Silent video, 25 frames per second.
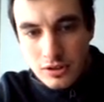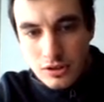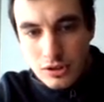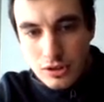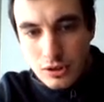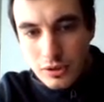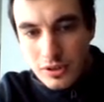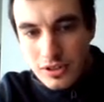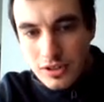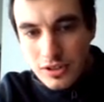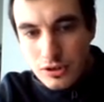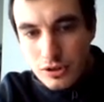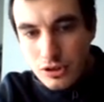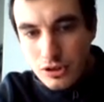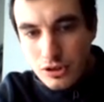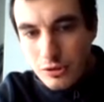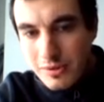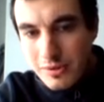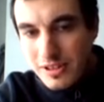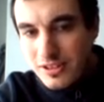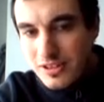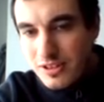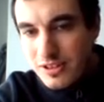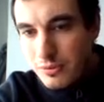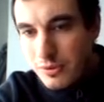So in the
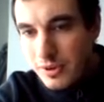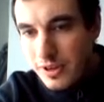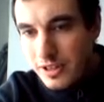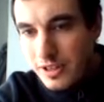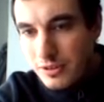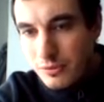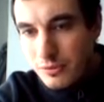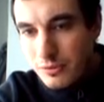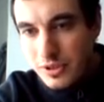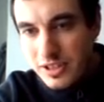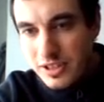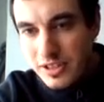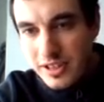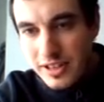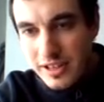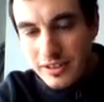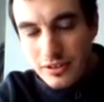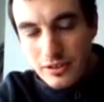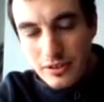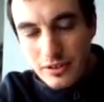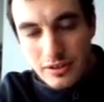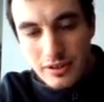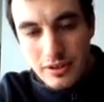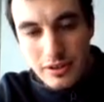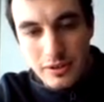domain D1,
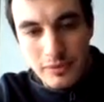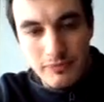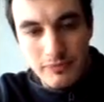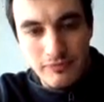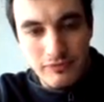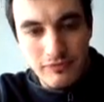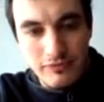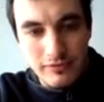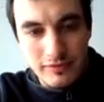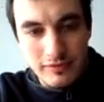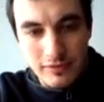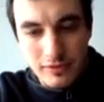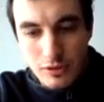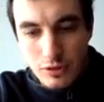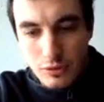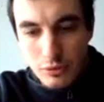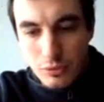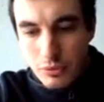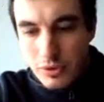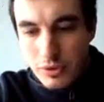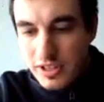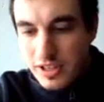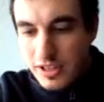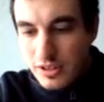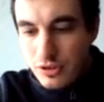
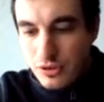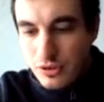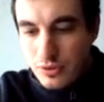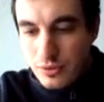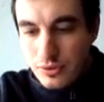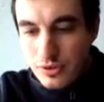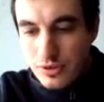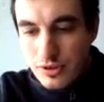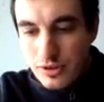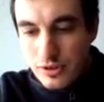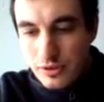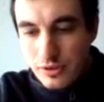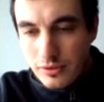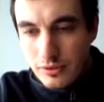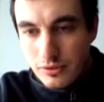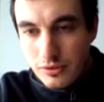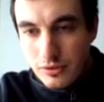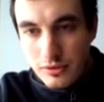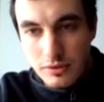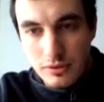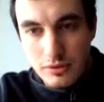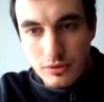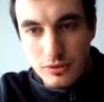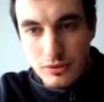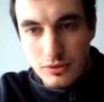we can use the
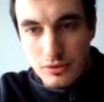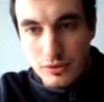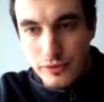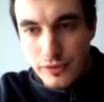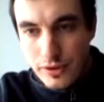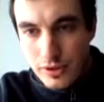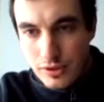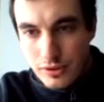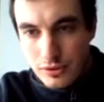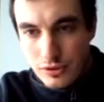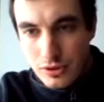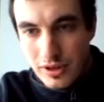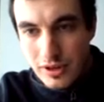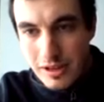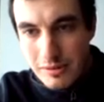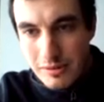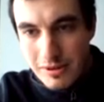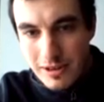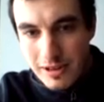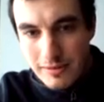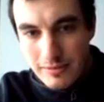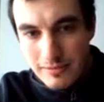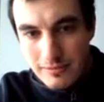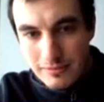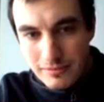
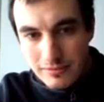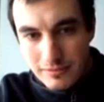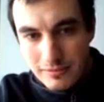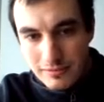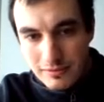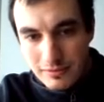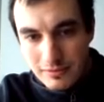lemma.